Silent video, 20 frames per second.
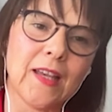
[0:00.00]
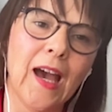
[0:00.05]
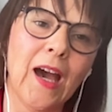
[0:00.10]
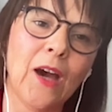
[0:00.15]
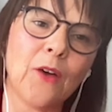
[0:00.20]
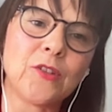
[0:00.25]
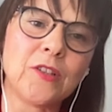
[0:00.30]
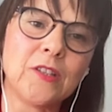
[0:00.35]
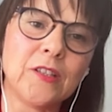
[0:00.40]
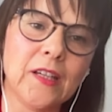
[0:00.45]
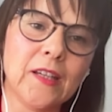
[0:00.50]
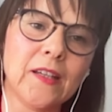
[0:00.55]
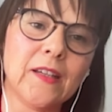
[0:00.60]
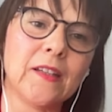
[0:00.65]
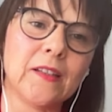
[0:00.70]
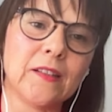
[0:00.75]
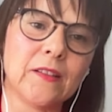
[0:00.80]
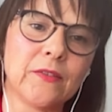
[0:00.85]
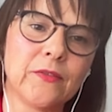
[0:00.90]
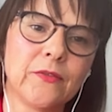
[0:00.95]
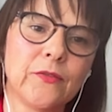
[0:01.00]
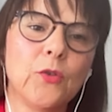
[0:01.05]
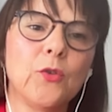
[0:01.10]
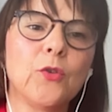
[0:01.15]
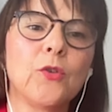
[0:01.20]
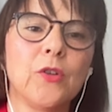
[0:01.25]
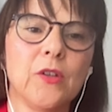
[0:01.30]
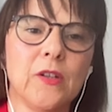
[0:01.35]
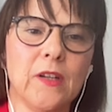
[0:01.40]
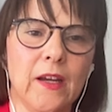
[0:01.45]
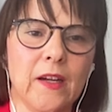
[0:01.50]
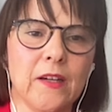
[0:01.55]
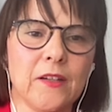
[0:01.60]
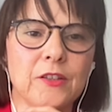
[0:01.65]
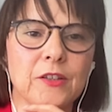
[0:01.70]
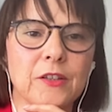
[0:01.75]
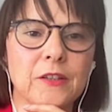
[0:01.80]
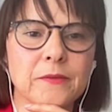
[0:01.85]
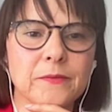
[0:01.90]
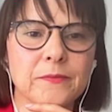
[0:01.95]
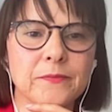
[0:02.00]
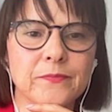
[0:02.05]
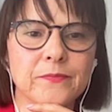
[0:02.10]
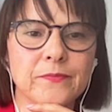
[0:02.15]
our ticket for connection.